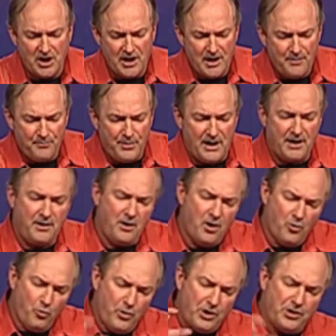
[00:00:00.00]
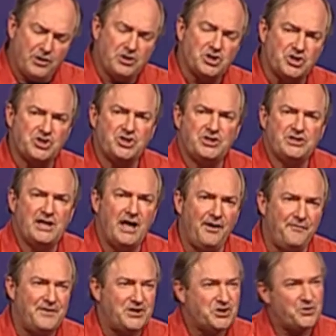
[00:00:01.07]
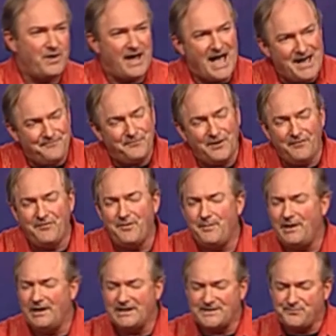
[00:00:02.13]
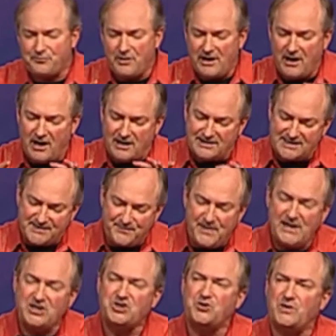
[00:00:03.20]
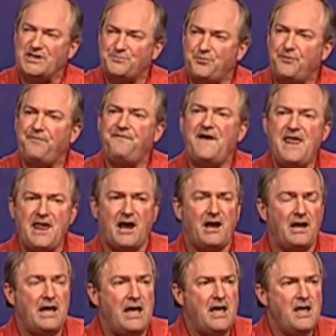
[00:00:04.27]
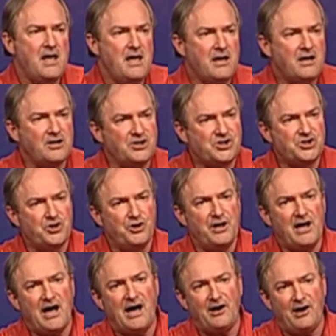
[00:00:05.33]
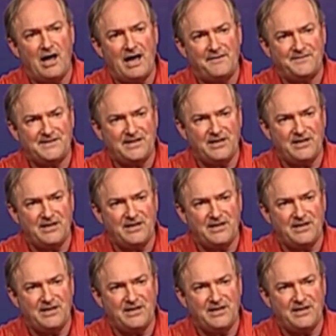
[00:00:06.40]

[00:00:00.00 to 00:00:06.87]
but we're going to just delve into a handful of them and let's pray God speaks to us prophetically concerning our lives here